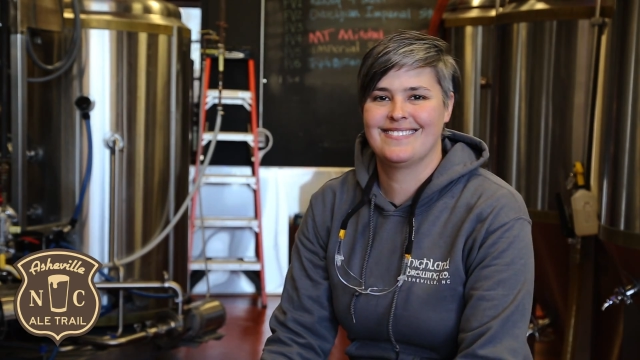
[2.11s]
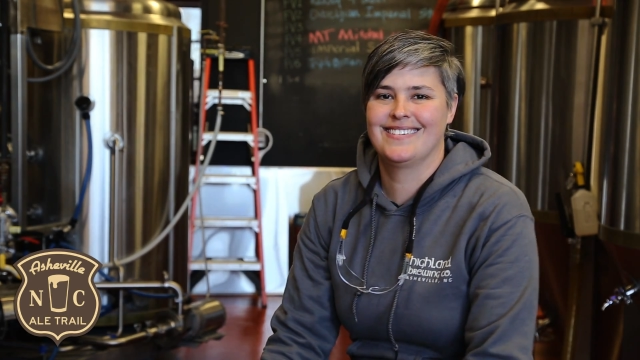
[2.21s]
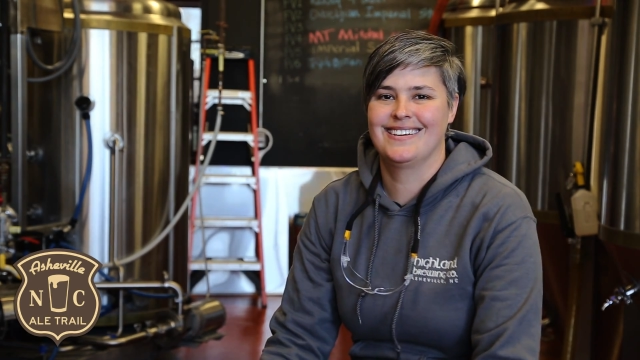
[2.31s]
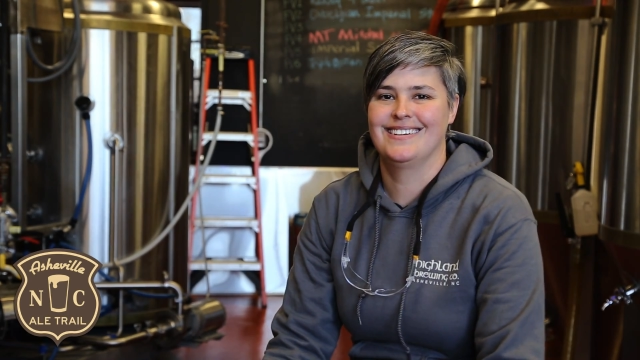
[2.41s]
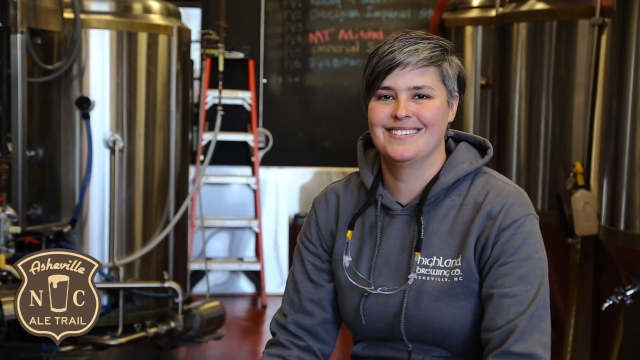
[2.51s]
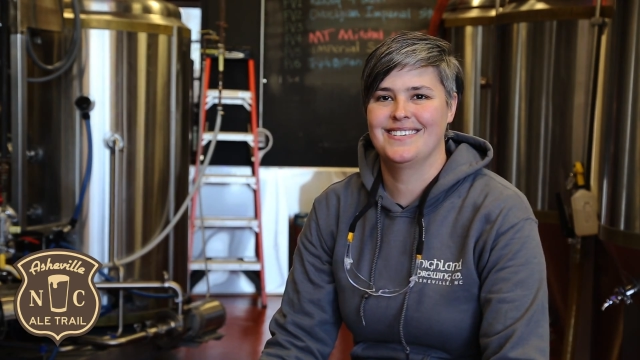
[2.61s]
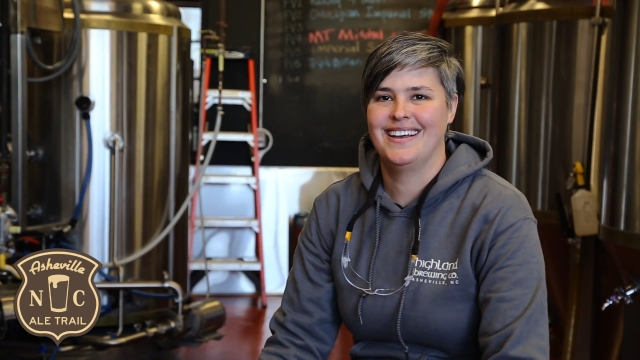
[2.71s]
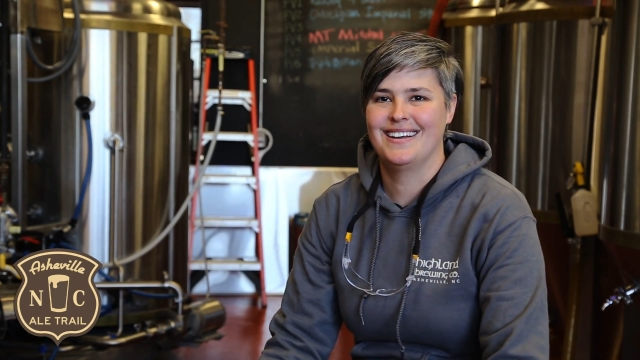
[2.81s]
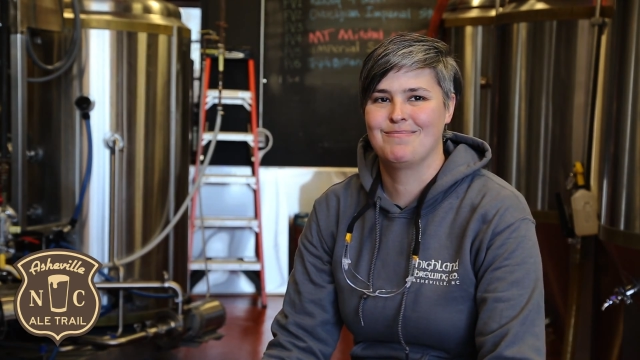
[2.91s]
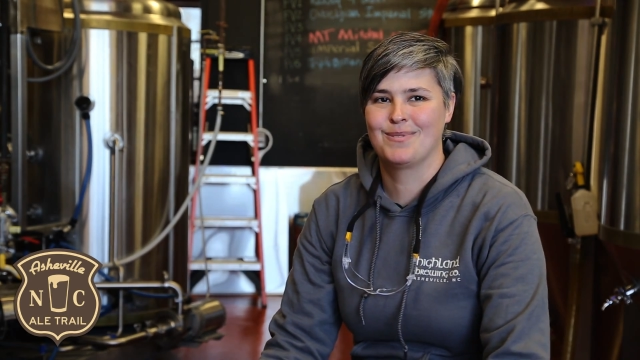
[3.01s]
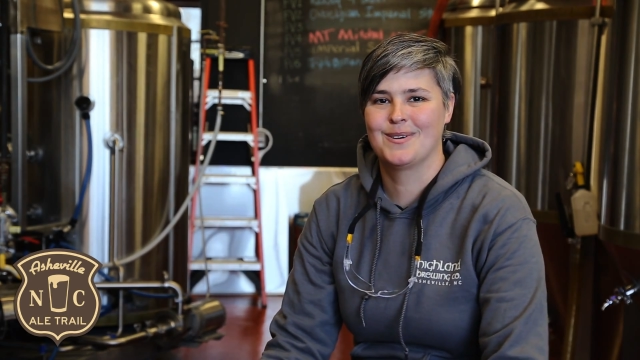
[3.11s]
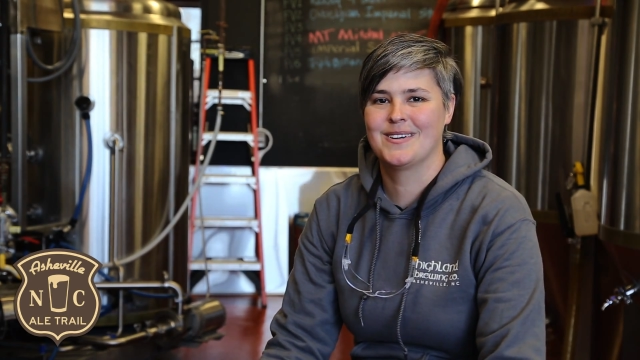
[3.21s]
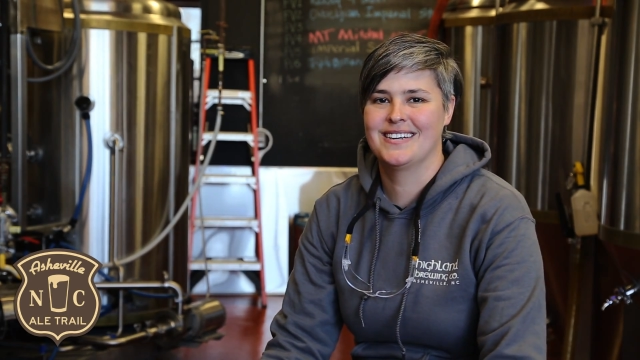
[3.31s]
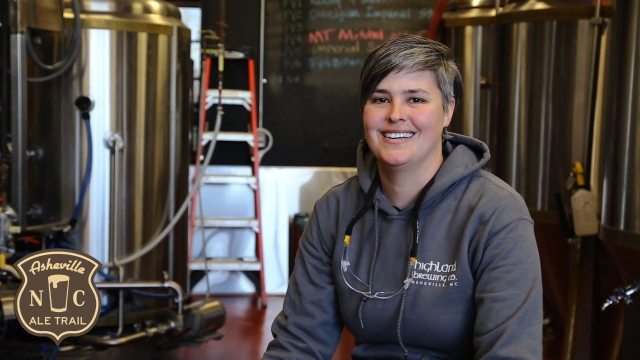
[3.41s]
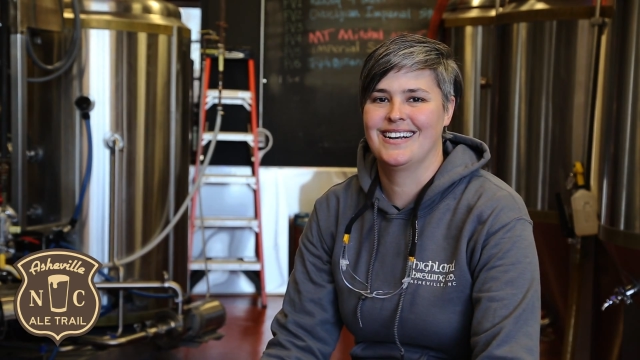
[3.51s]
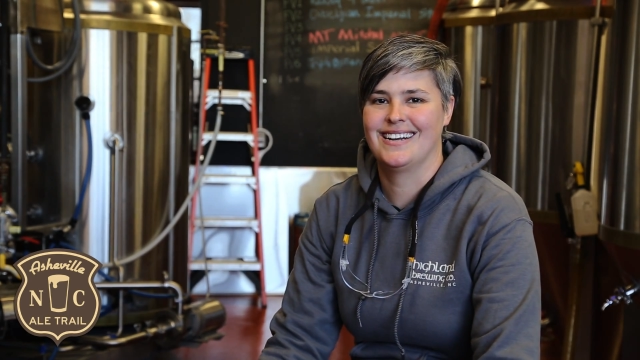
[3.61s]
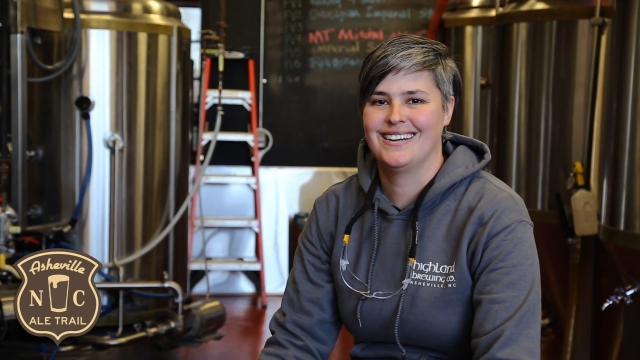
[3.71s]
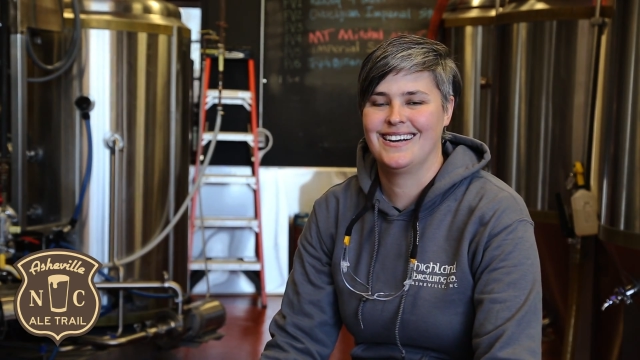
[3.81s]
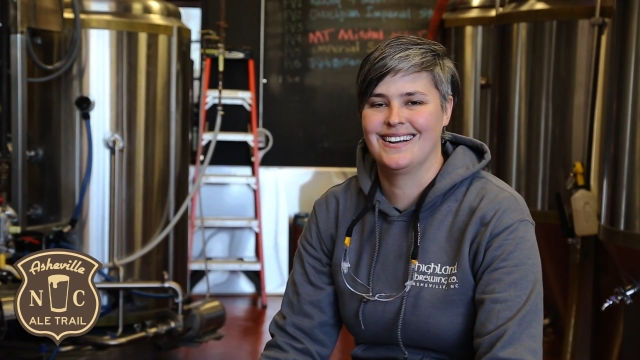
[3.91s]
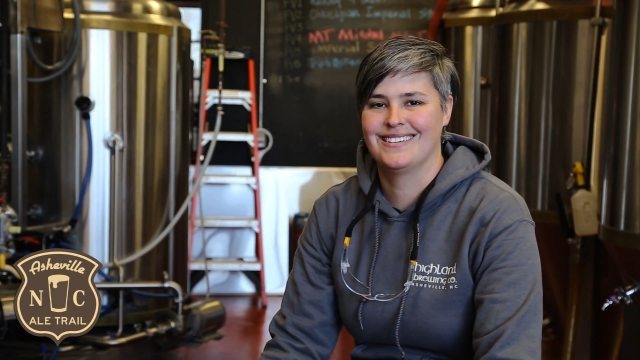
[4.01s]
I'm the new head brewer
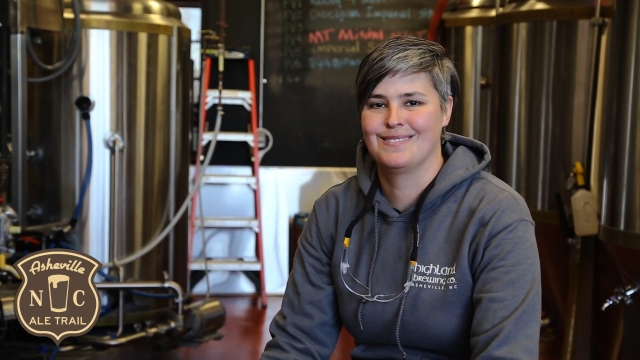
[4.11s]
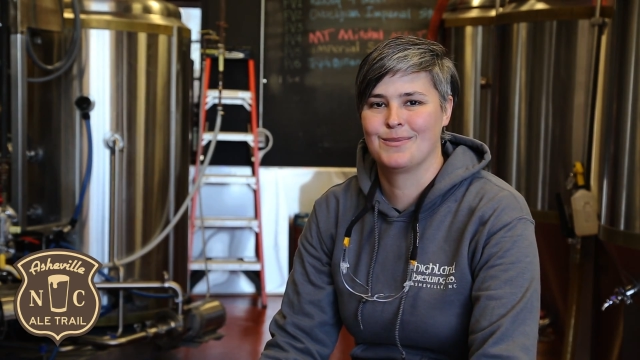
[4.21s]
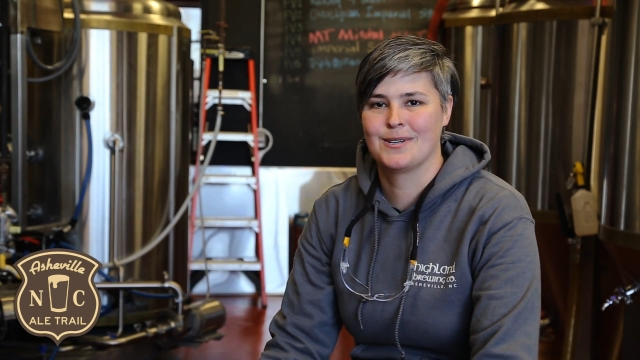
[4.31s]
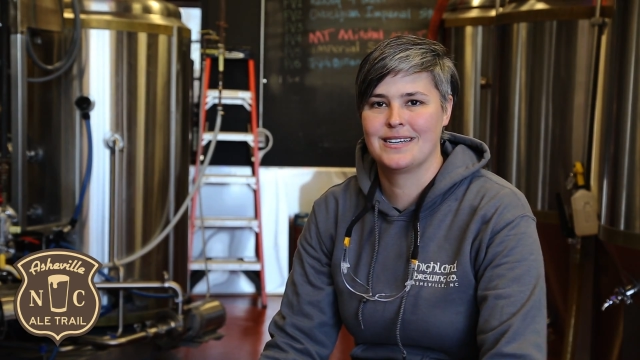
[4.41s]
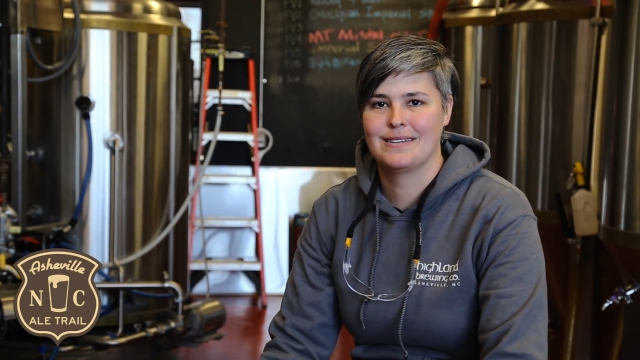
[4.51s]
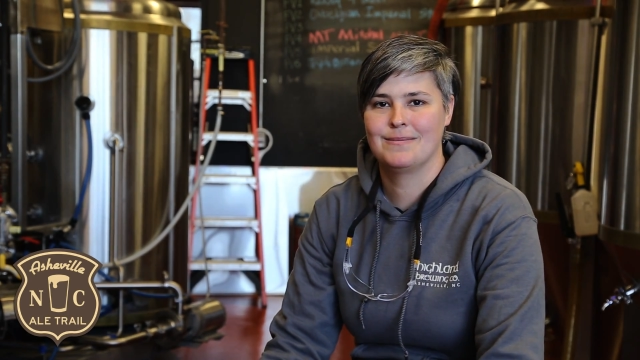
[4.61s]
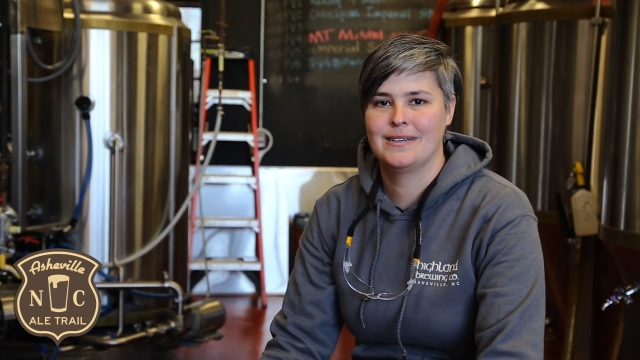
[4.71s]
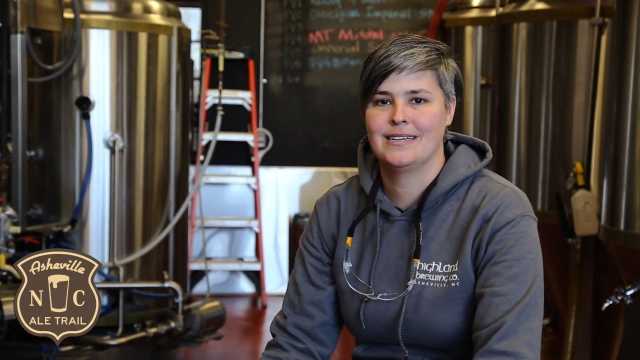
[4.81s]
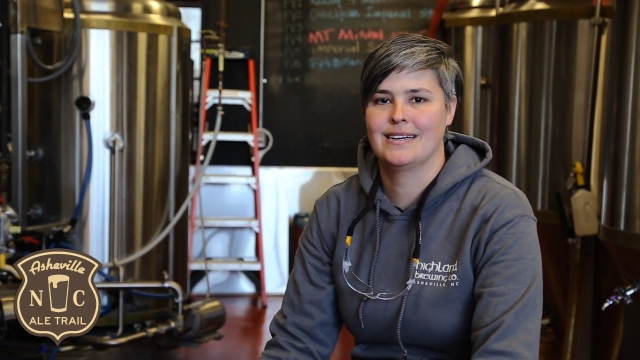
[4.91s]
at Highland Brewing Company.